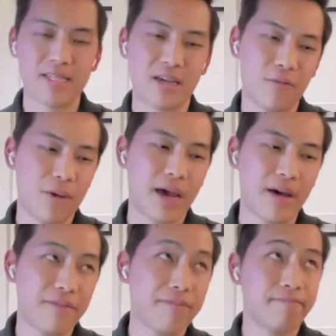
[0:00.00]
let's say we
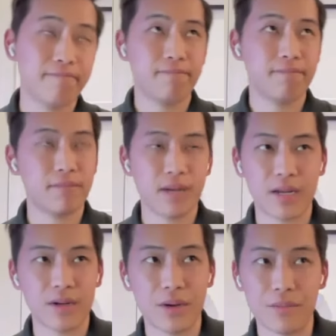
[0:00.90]
have,
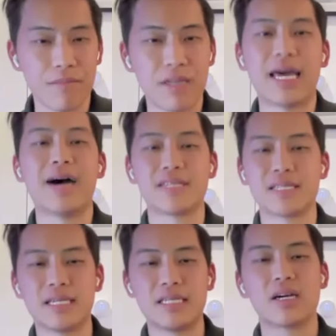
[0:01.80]
I don't know,
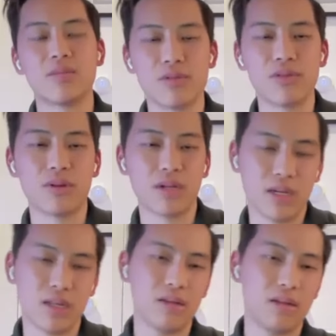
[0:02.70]
1,000 leads come through
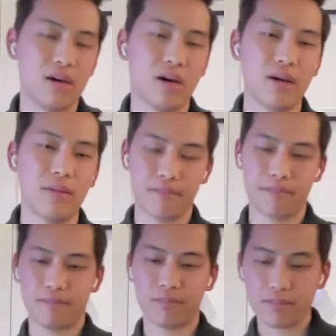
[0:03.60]
and
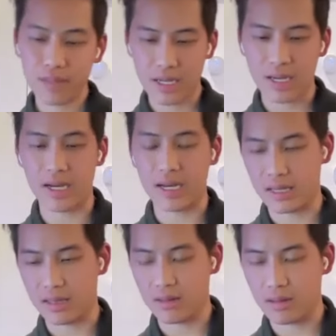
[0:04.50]

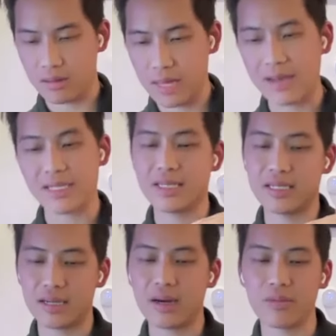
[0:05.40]
1,000
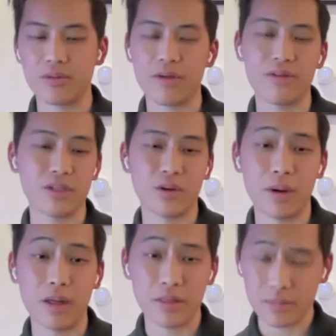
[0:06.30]
leads that come through every
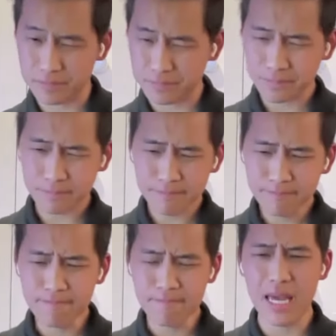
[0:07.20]
single month,
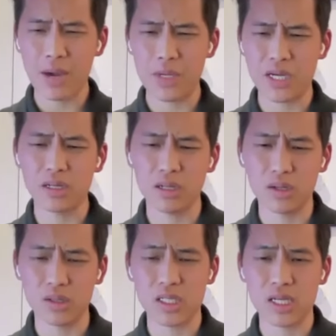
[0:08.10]
and we
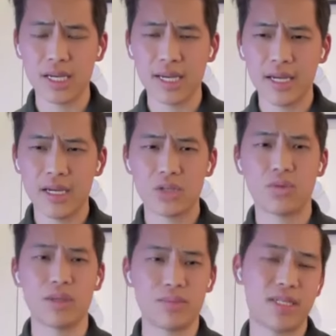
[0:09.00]
close
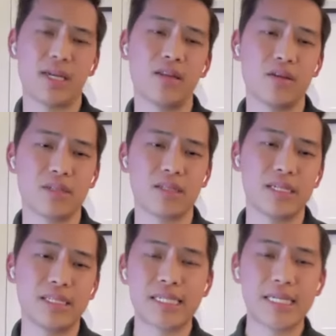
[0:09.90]
20% of those
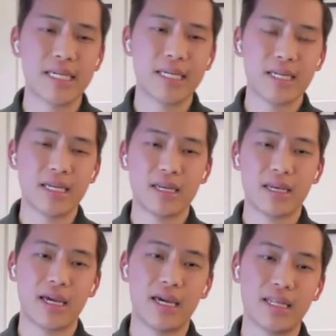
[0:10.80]
leads.
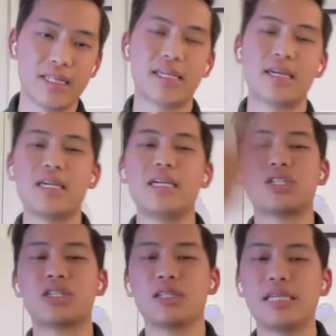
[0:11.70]
And let's say
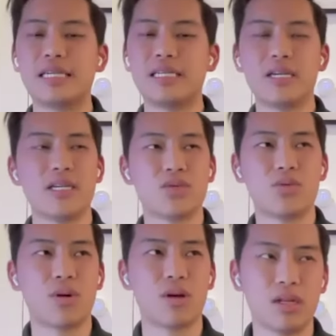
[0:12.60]
each lead
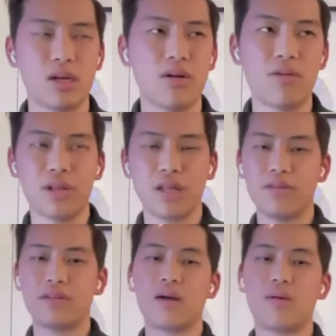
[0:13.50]
is, you know, over the
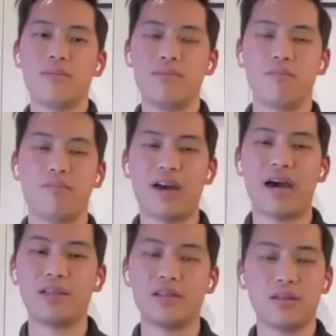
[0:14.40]
lifetime
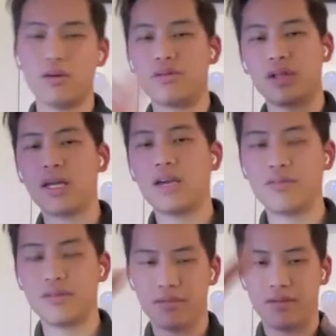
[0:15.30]
value, over the
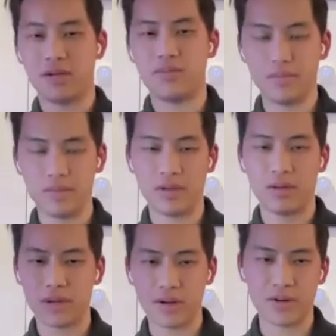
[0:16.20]
life of their
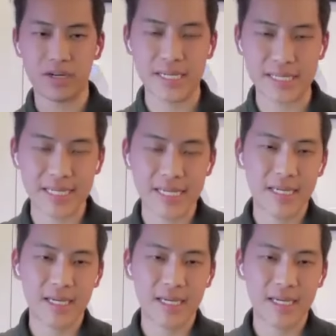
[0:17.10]
whatever is